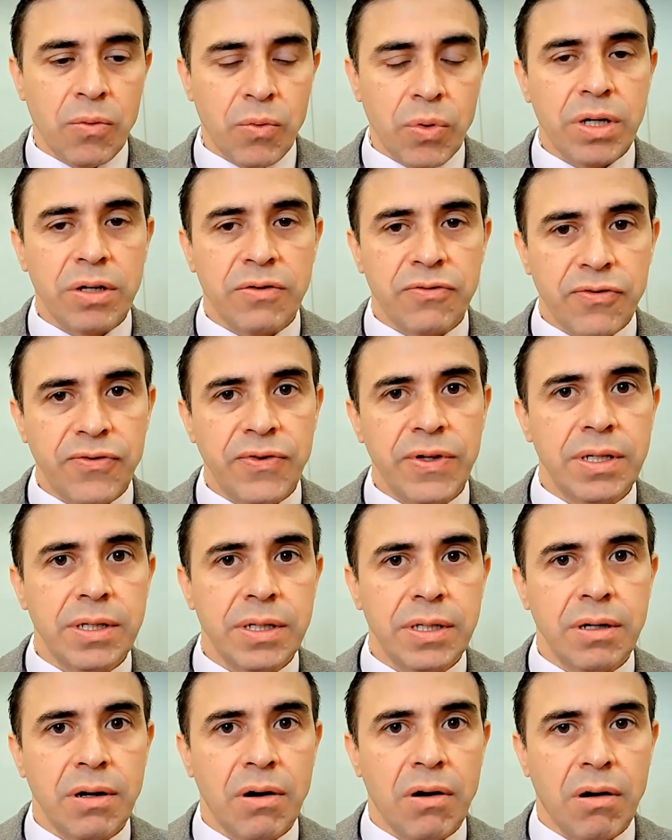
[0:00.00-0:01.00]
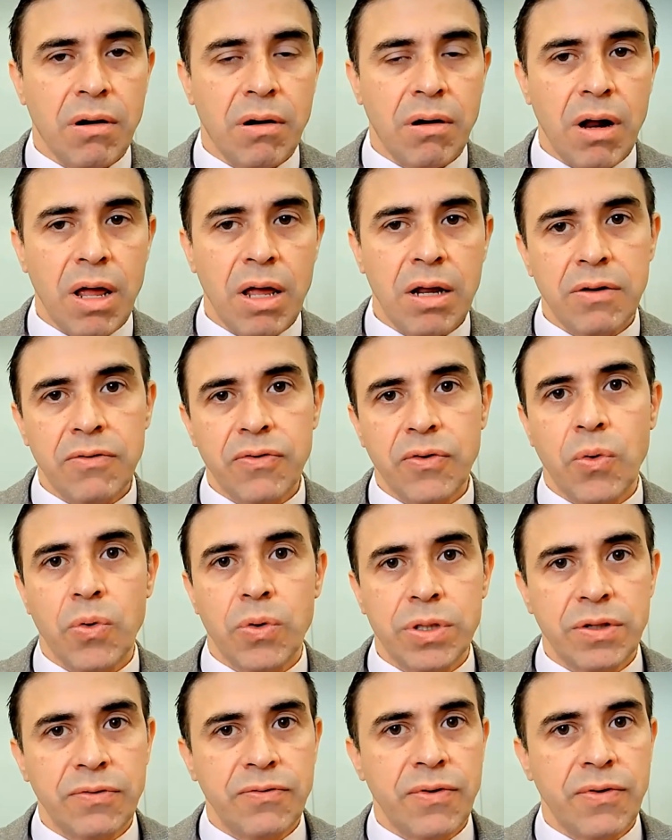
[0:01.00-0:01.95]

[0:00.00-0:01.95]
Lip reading: we can feed it our end of course